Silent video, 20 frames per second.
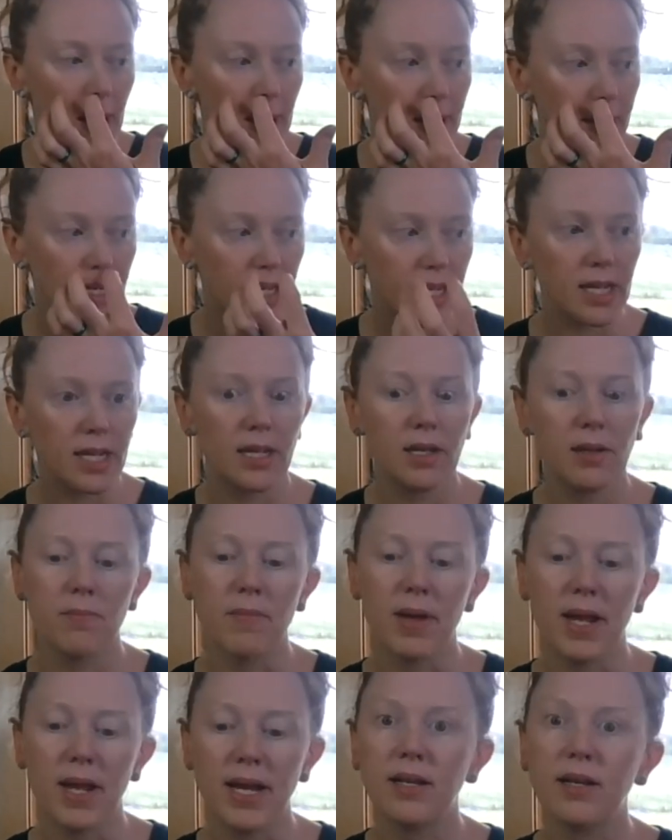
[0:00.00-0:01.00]
he
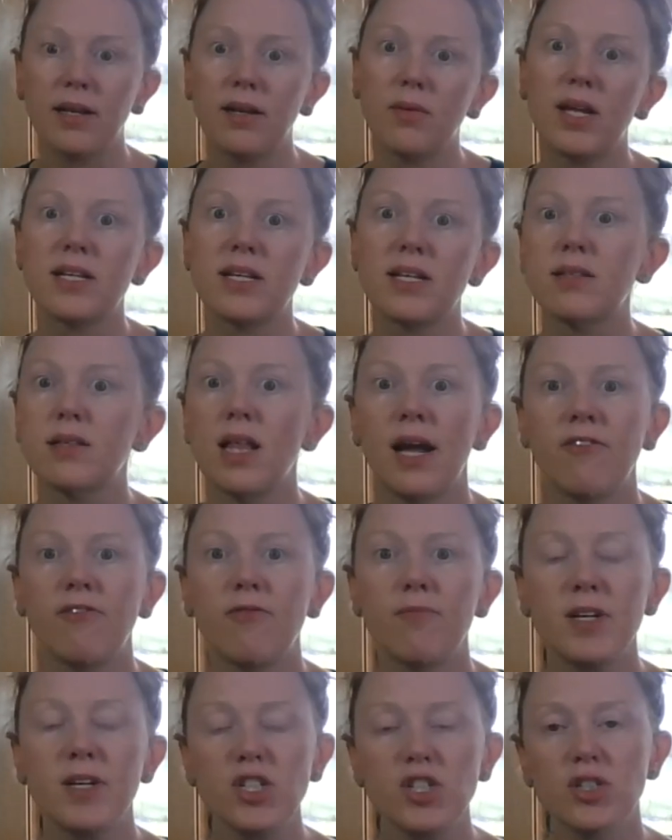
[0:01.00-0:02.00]
made it his
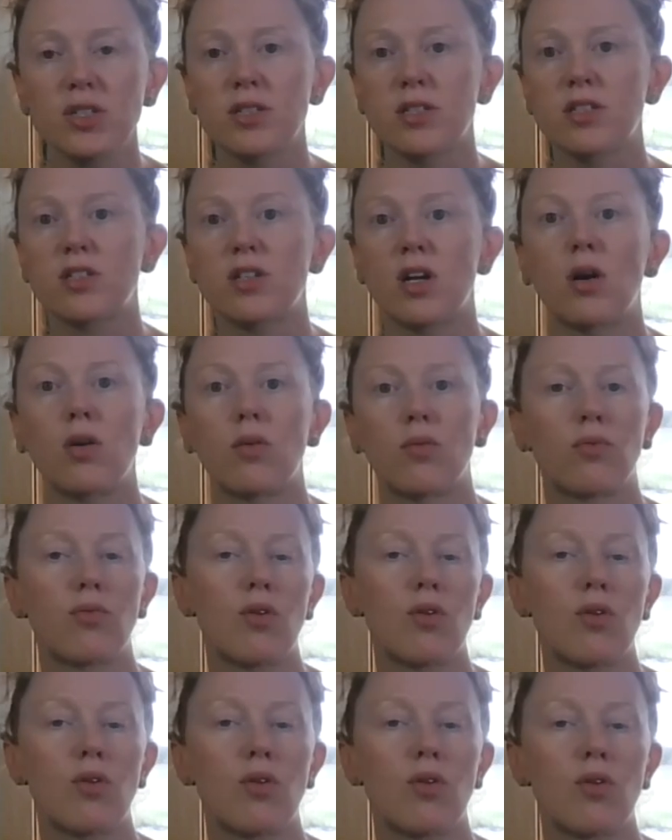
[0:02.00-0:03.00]
life mission to start
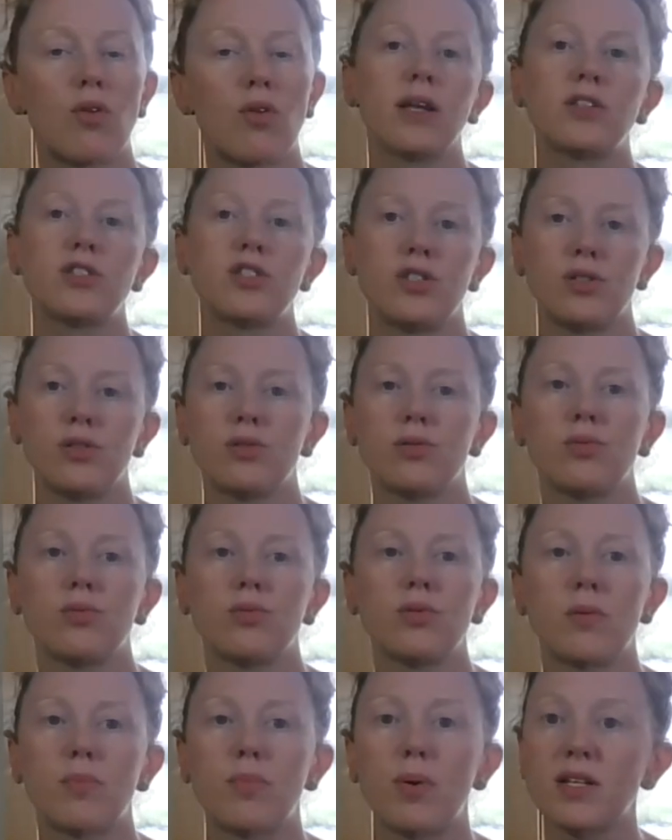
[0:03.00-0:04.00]
writing
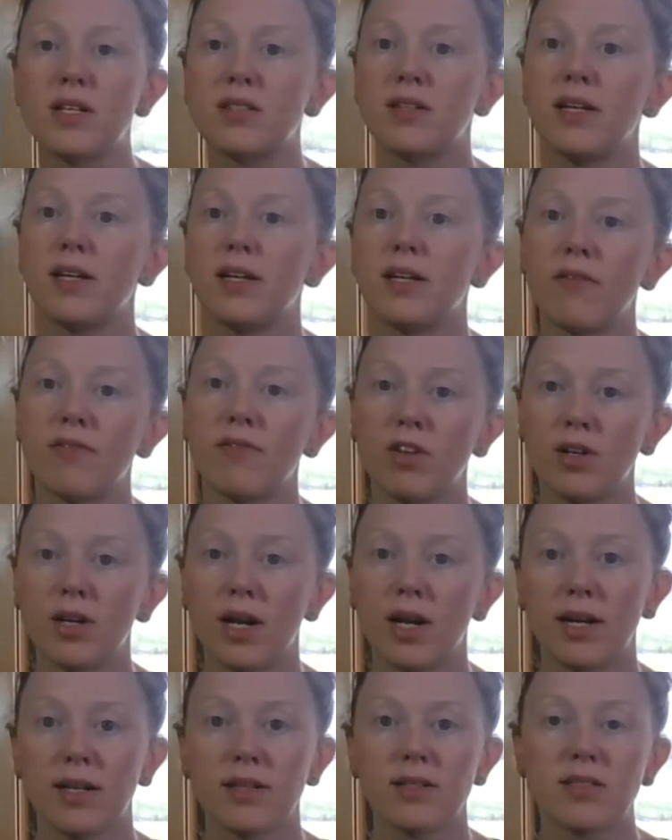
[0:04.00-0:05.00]
to the President of the
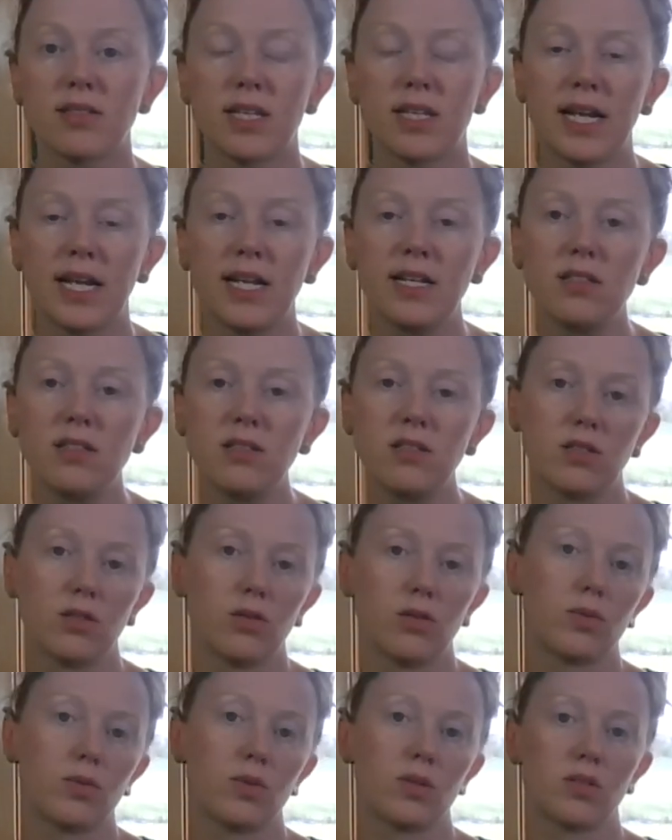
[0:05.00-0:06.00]
United States,
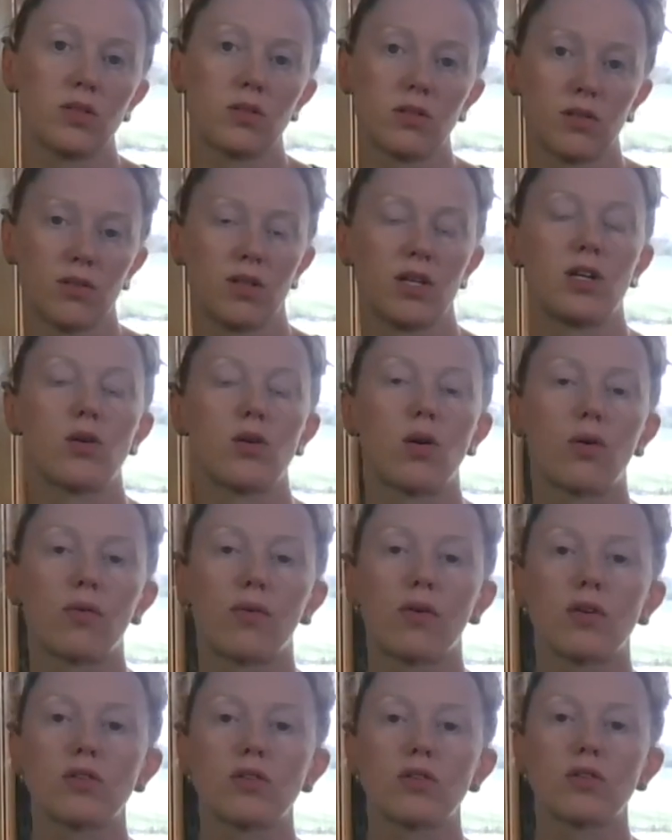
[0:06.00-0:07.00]
who was Theodore
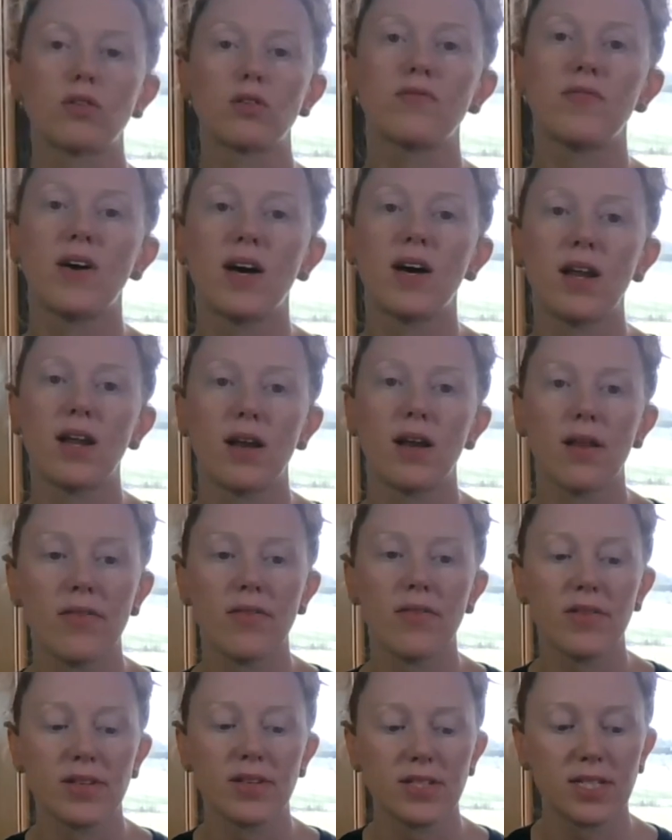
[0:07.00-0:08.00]
Roosevelt
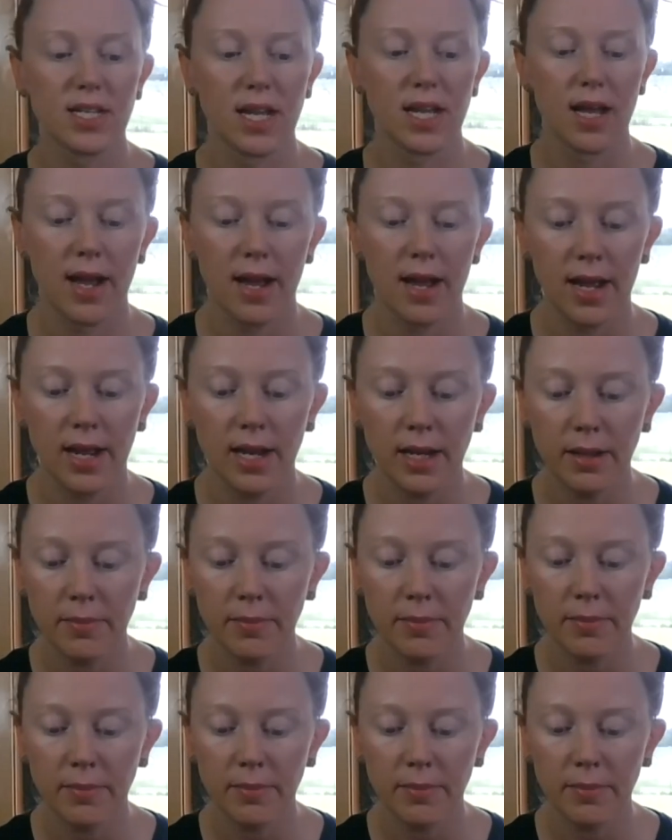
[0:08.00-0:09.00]
at the
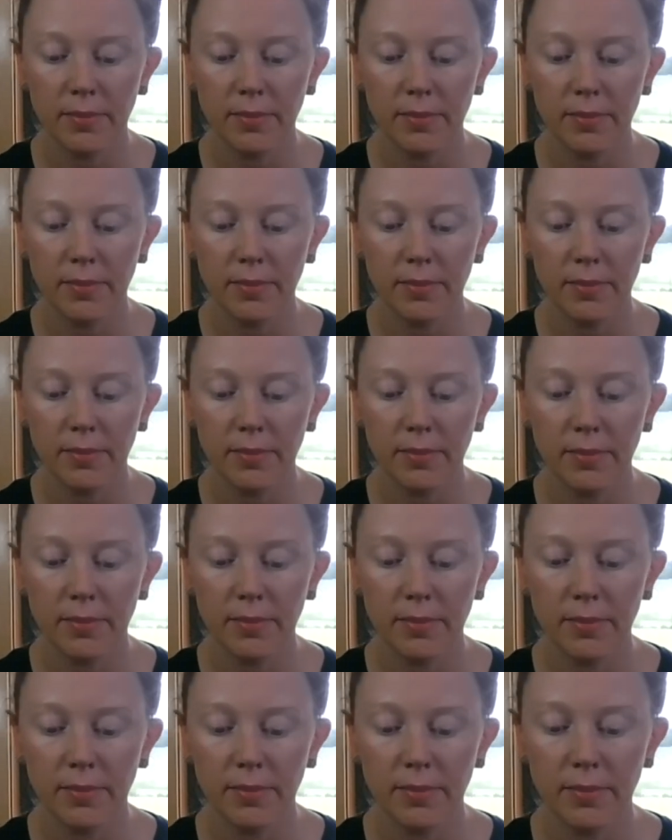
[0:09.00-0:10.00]
time. And
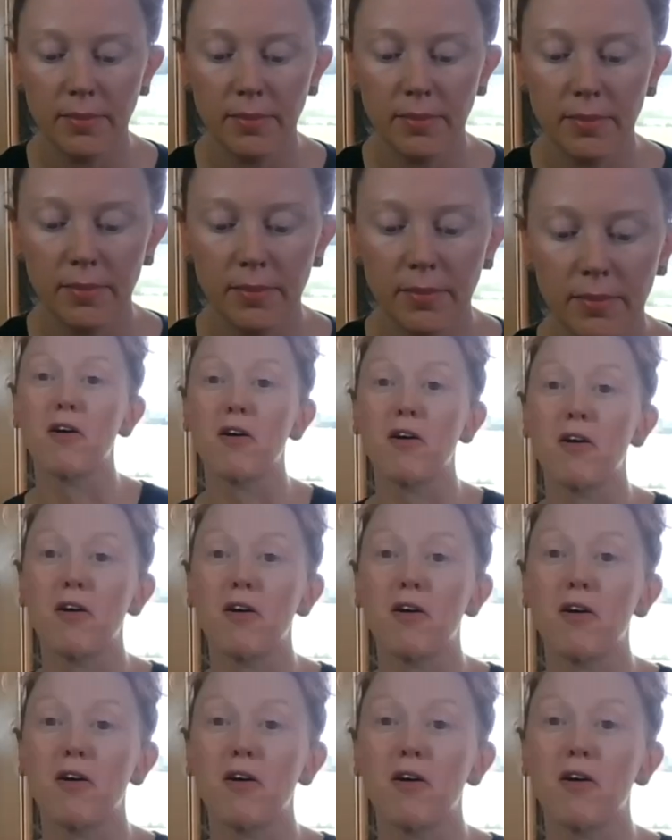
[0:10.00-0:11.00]
Theodore Roosevelt
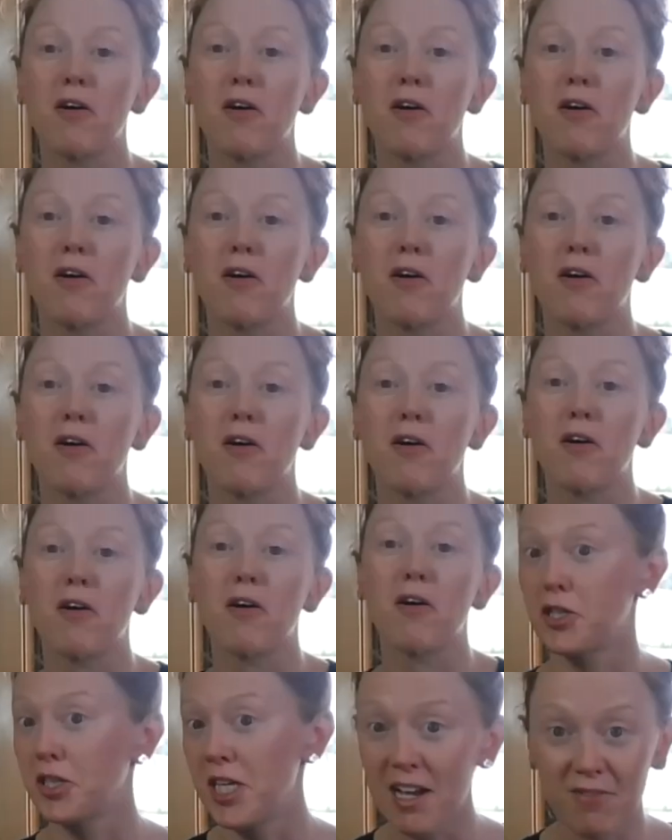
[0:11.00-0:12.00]
came out to
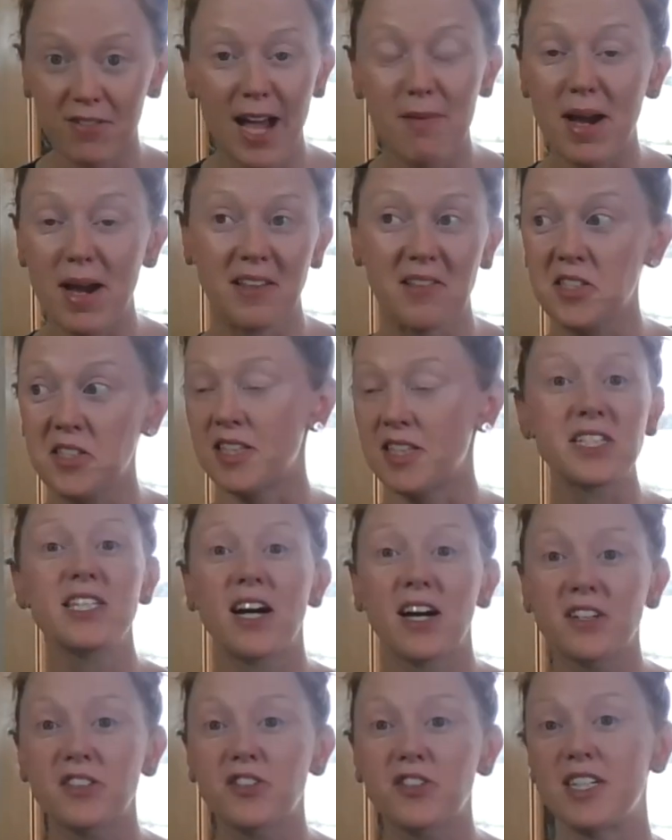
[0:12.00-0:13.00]
California, which
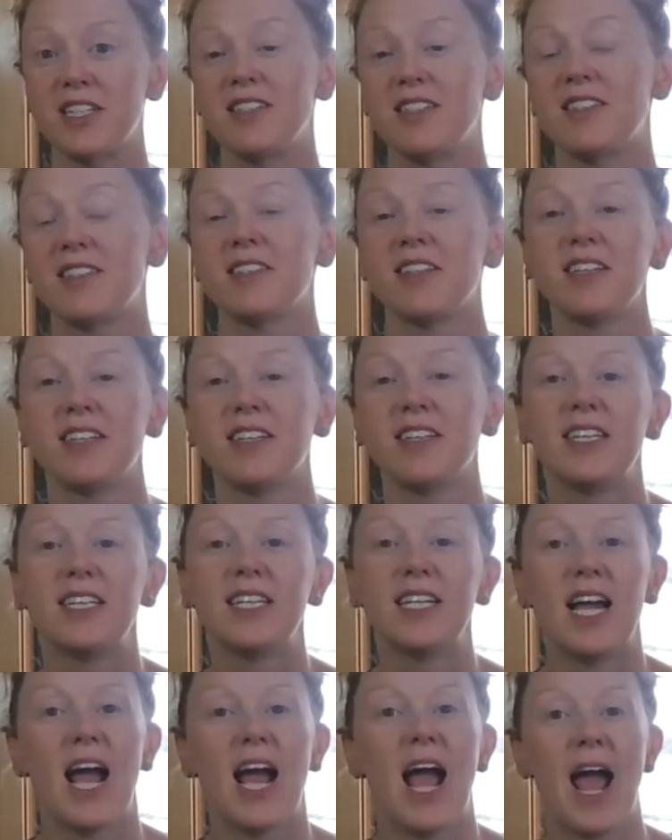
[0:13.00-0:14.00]
could not fly back then. This
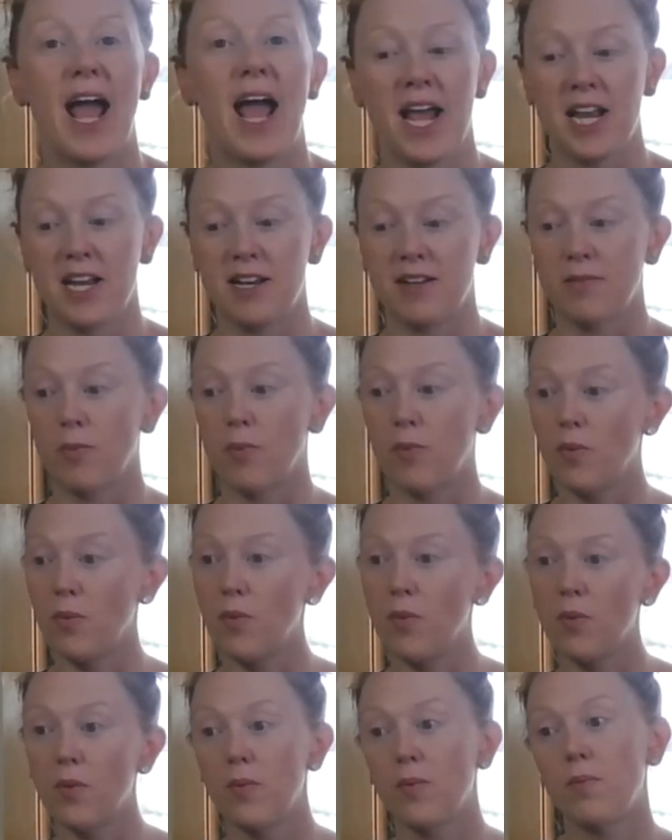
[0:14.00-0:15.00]
was in the
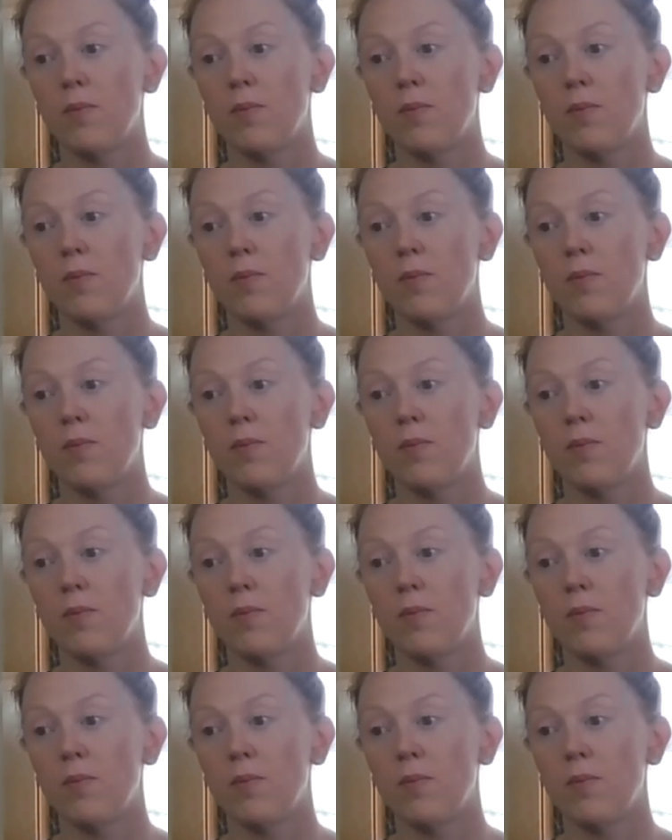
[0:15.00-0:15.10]
1800s.